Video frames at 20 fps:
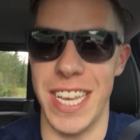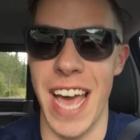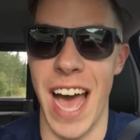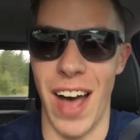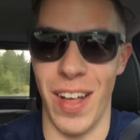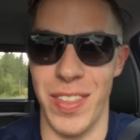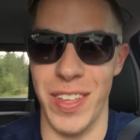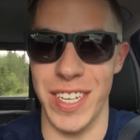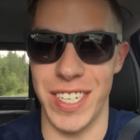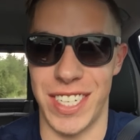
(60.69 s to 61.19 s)

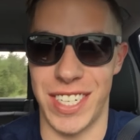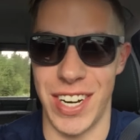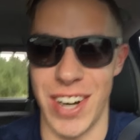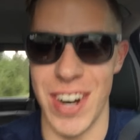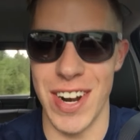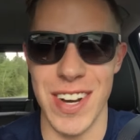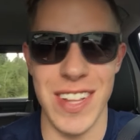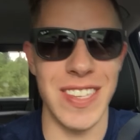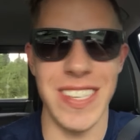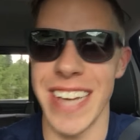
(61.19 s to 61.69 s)
how this
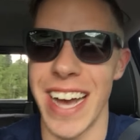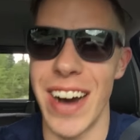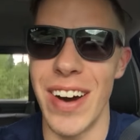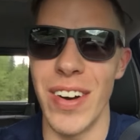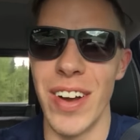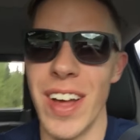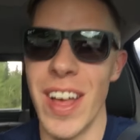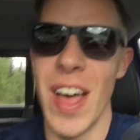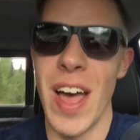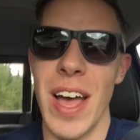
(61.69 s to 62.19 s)
turns
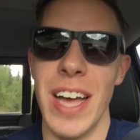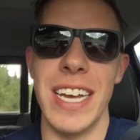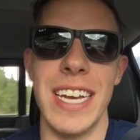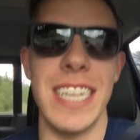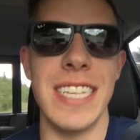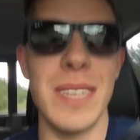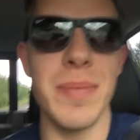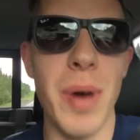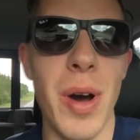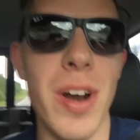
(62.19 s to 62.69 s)
out.
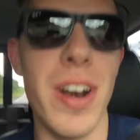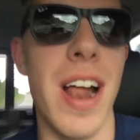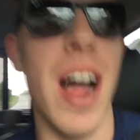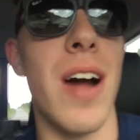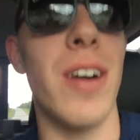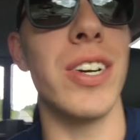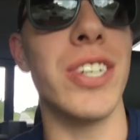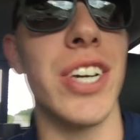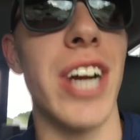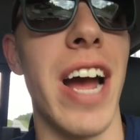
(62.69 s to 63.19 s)
It's about an
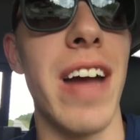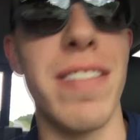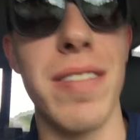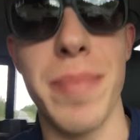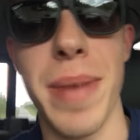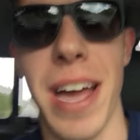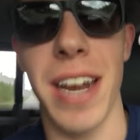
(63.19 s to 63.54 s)
hour drive from